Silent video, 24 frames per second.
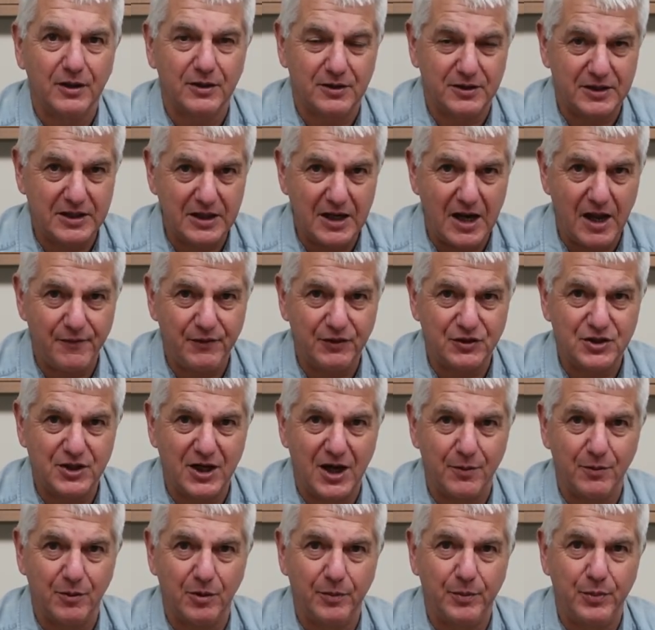Did have a
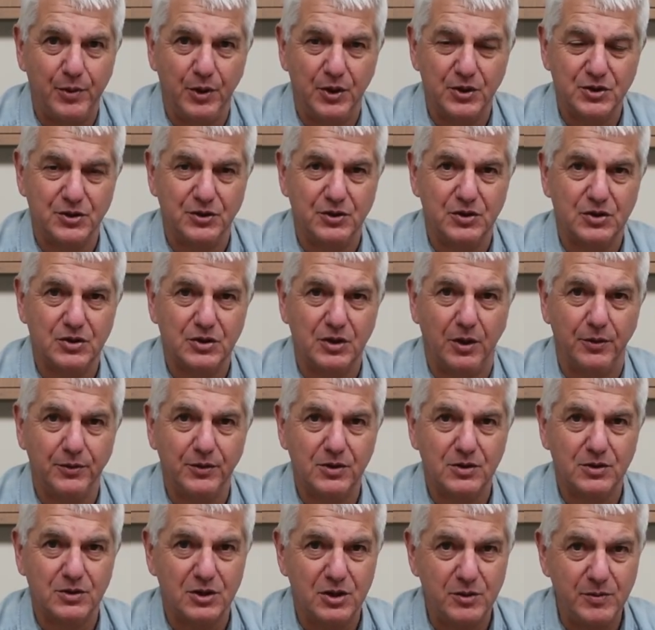chat with the person who sold
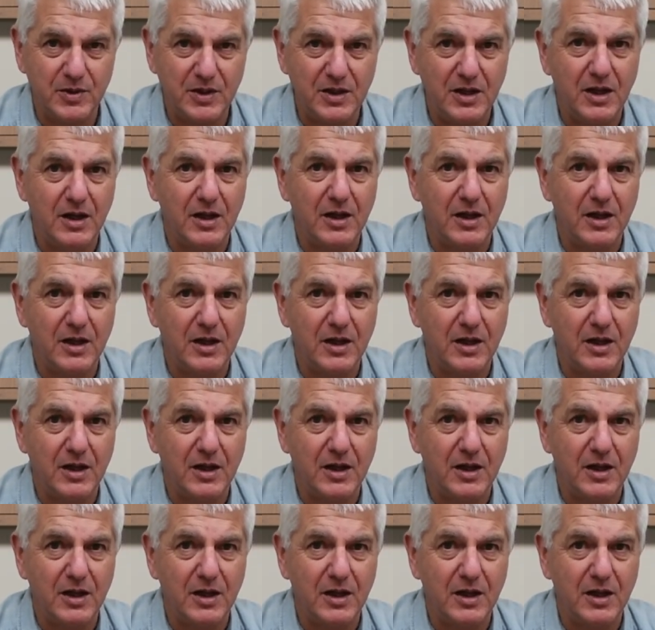it to me.